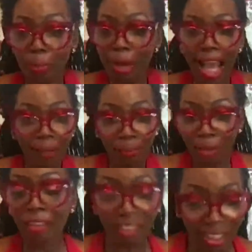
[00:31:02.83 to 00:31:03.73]

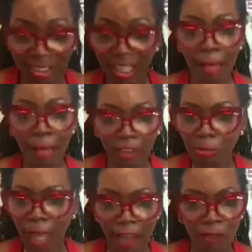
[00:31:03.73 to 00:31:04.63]
By these types
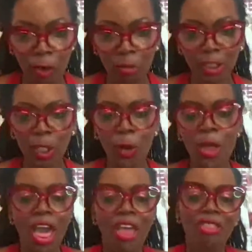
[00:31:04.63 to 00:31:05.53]
of platforms.
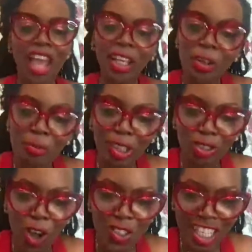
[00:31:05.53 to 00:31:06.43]
So thank you, Miss
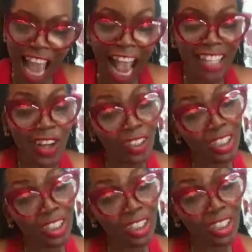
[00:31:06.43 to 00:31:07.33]
Rosie. I know
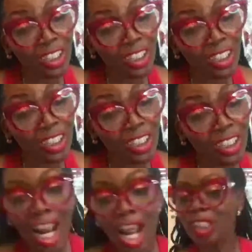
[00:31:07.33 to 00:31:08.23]
that you are
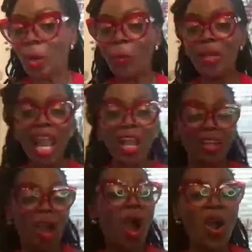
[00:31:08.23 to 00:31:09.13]
working, so we ain't
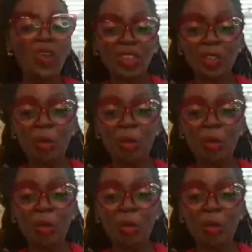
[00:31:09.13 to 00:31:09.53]
going to hold